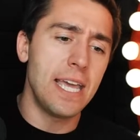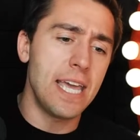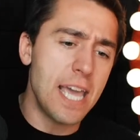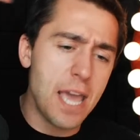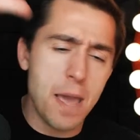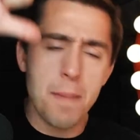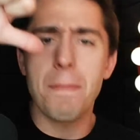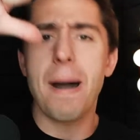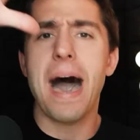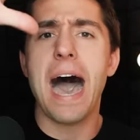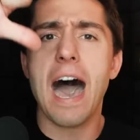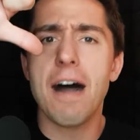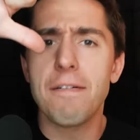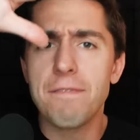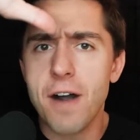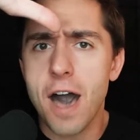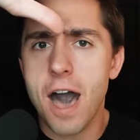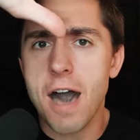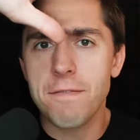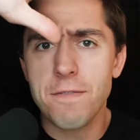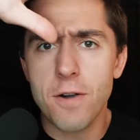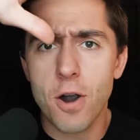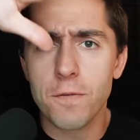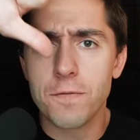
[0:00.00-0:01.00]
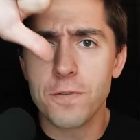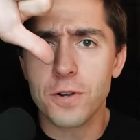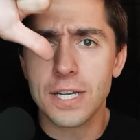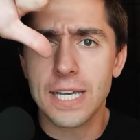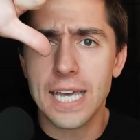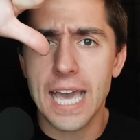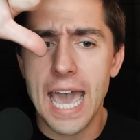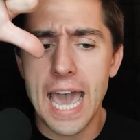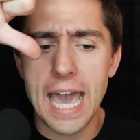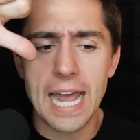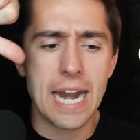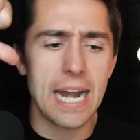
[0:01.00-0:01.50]
Imavov over
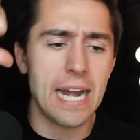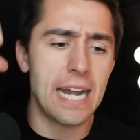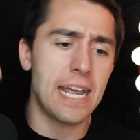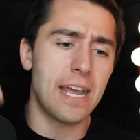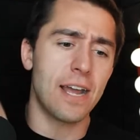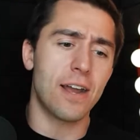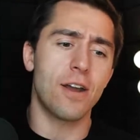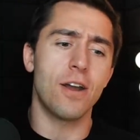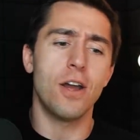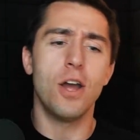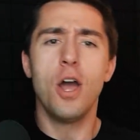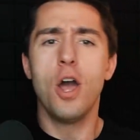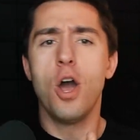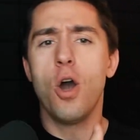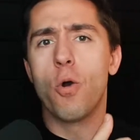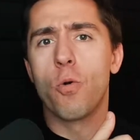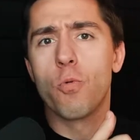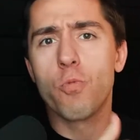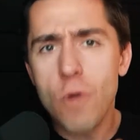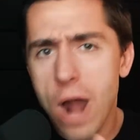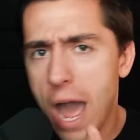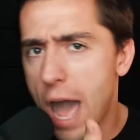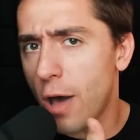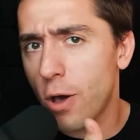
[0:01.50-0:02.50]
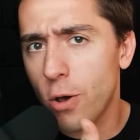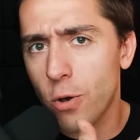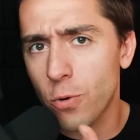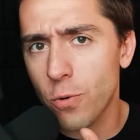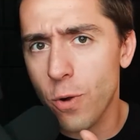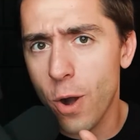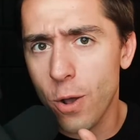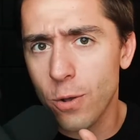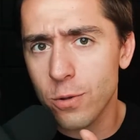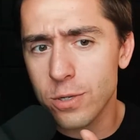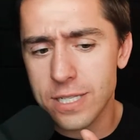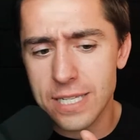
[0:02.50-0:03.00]
Cannonier, Raul
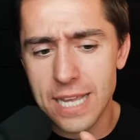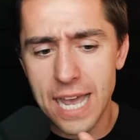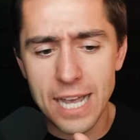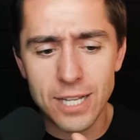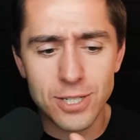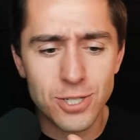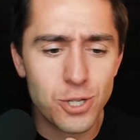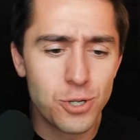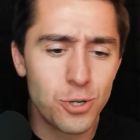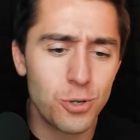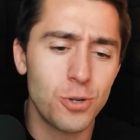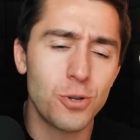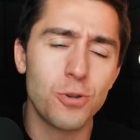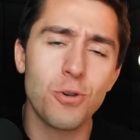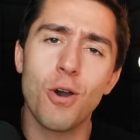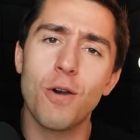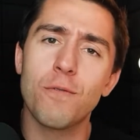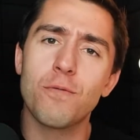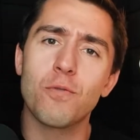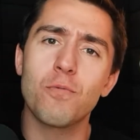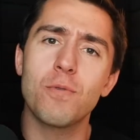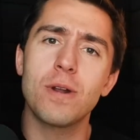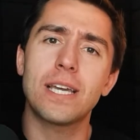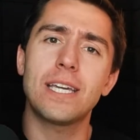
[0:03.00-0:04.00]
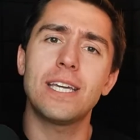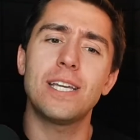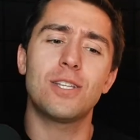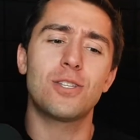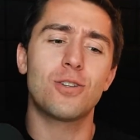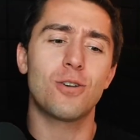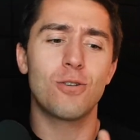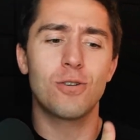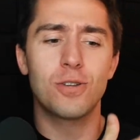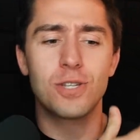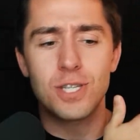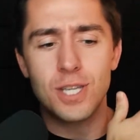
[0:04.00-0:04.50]
Rosas Jr. over Ricky
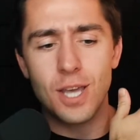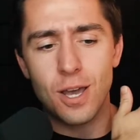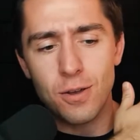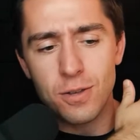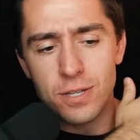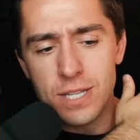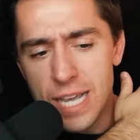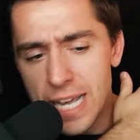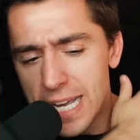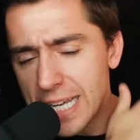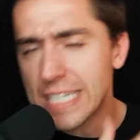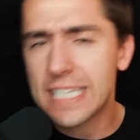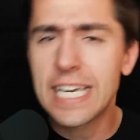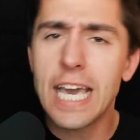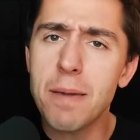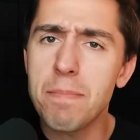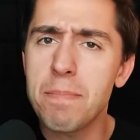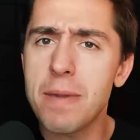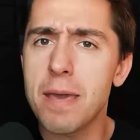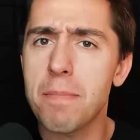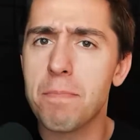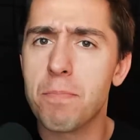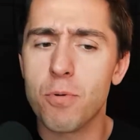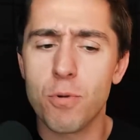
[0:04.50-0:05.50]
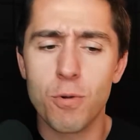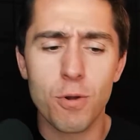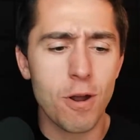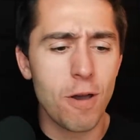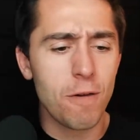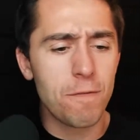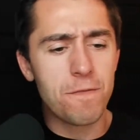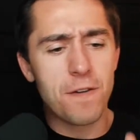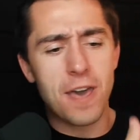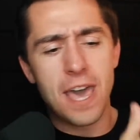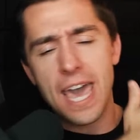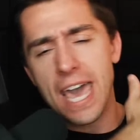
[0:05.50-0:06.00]
Turcios. Give me
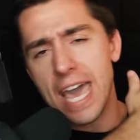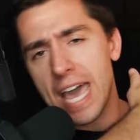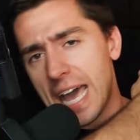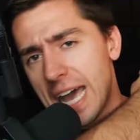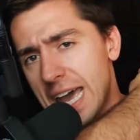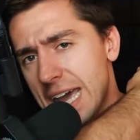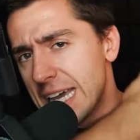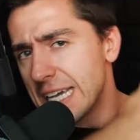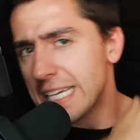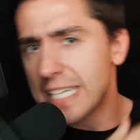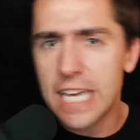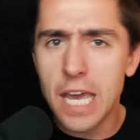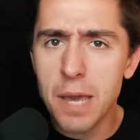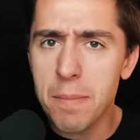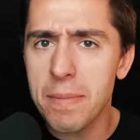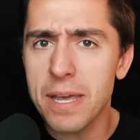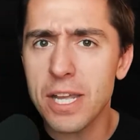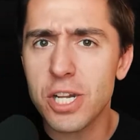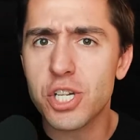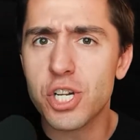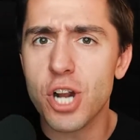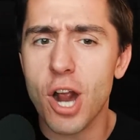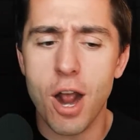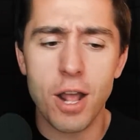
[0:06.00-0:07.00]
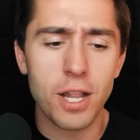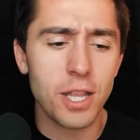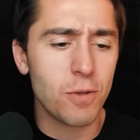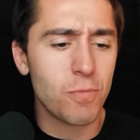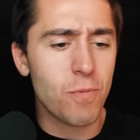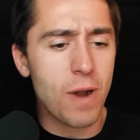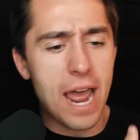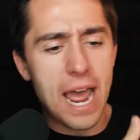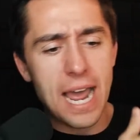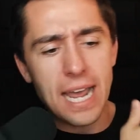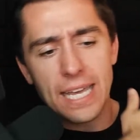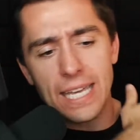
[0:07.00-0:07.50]
Bruno Ferreira. Give me Charlie
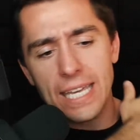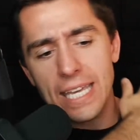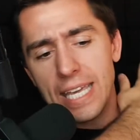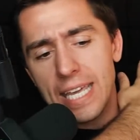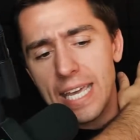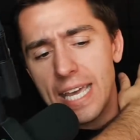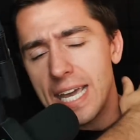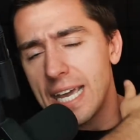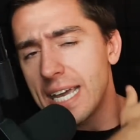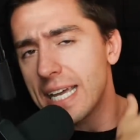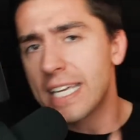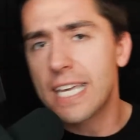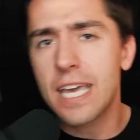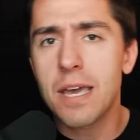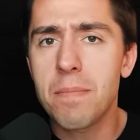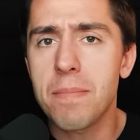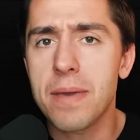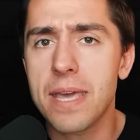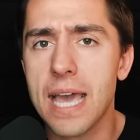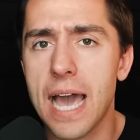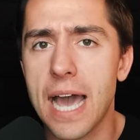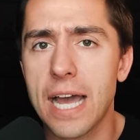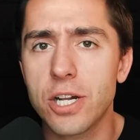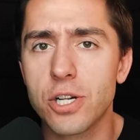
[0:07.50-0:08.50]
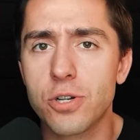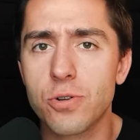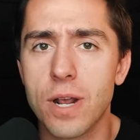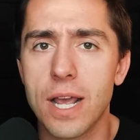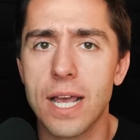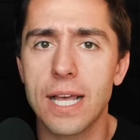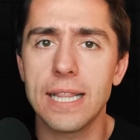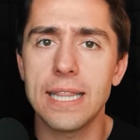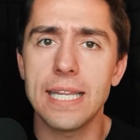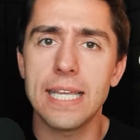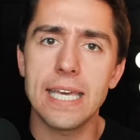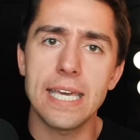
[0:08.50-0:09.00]
Radtke. Give me
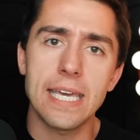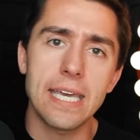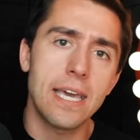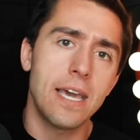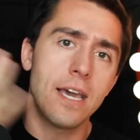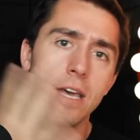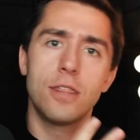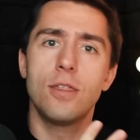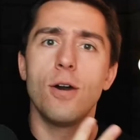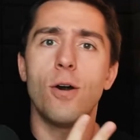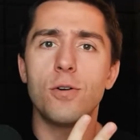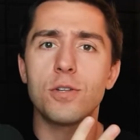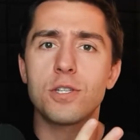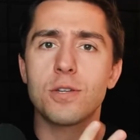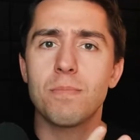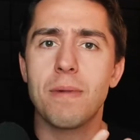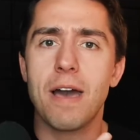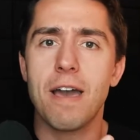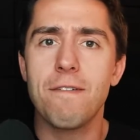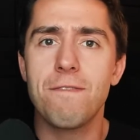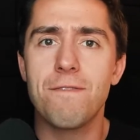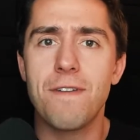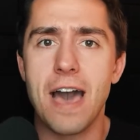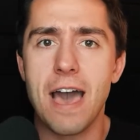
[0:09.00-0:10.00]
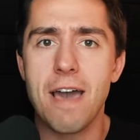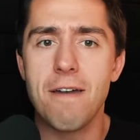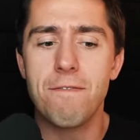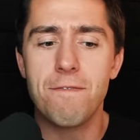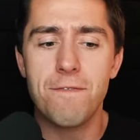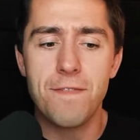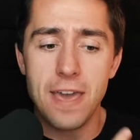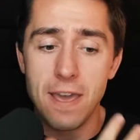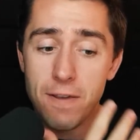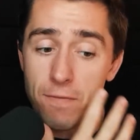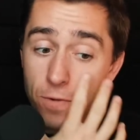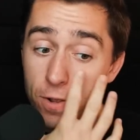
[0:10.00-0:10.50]
Andrea Lee. Those are my 5
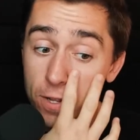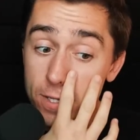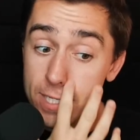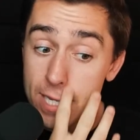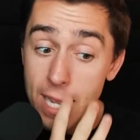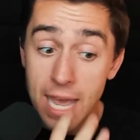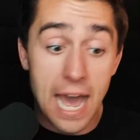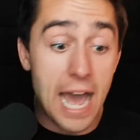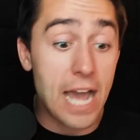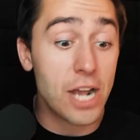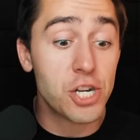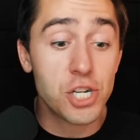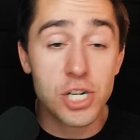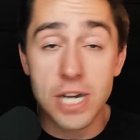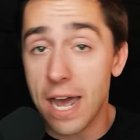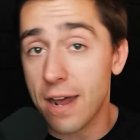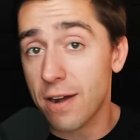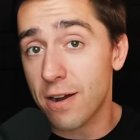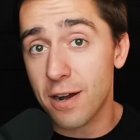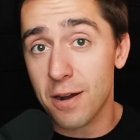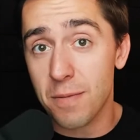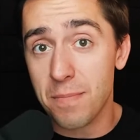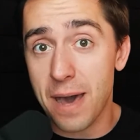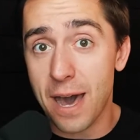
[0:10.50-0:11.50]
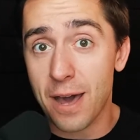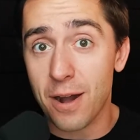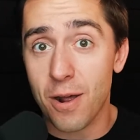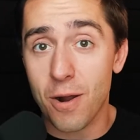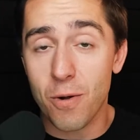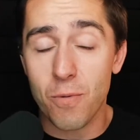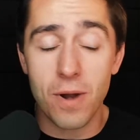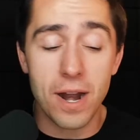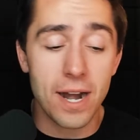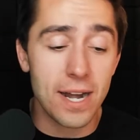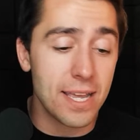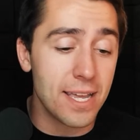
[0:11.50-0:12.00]
favorites. I shouted them out
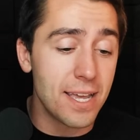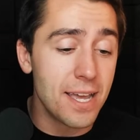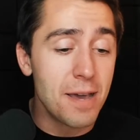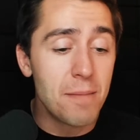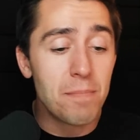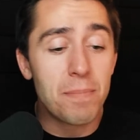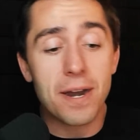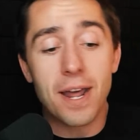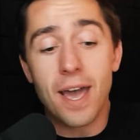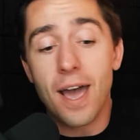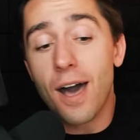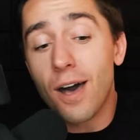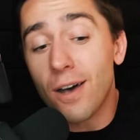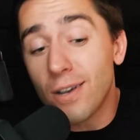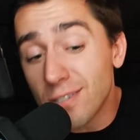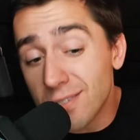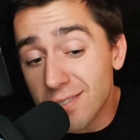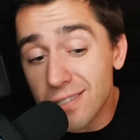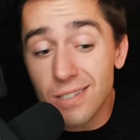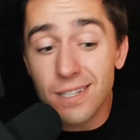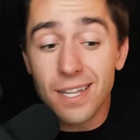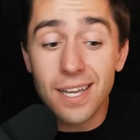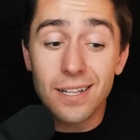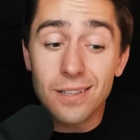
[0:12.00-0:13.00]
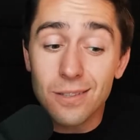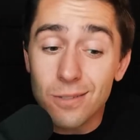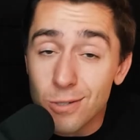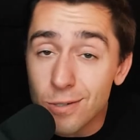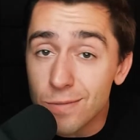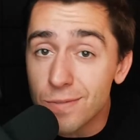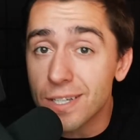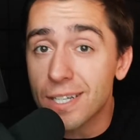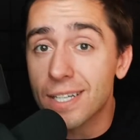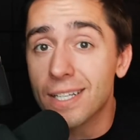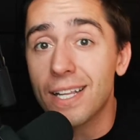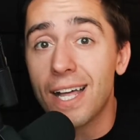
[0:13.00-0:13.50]
already, but I also like
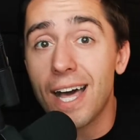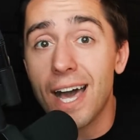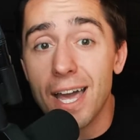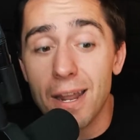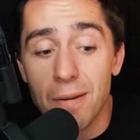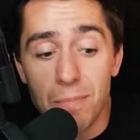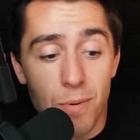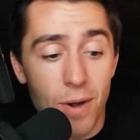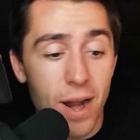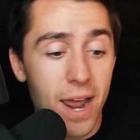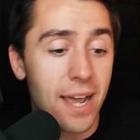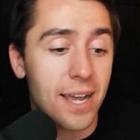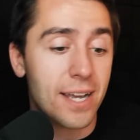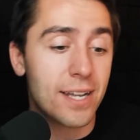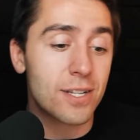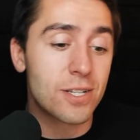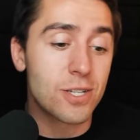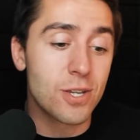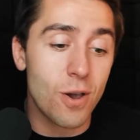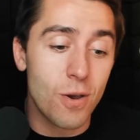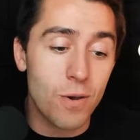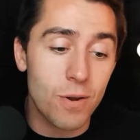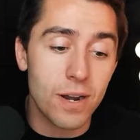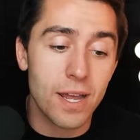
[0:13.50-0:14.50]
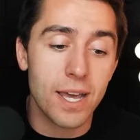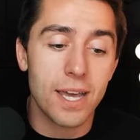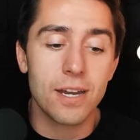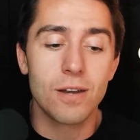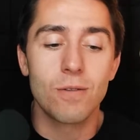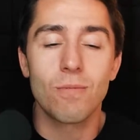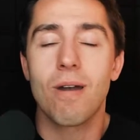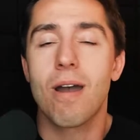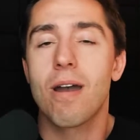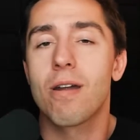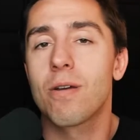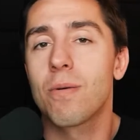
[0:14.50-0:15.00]
Ľudovít, Klein, Brad Katona,
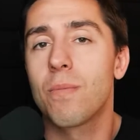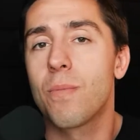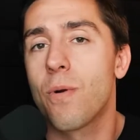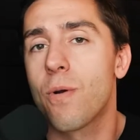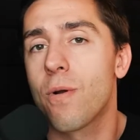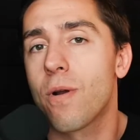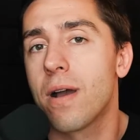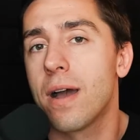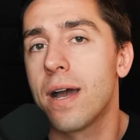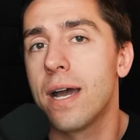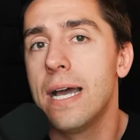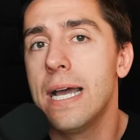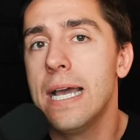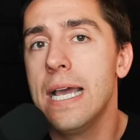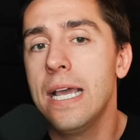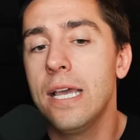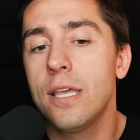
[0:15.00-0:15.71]
Eduardo Mora.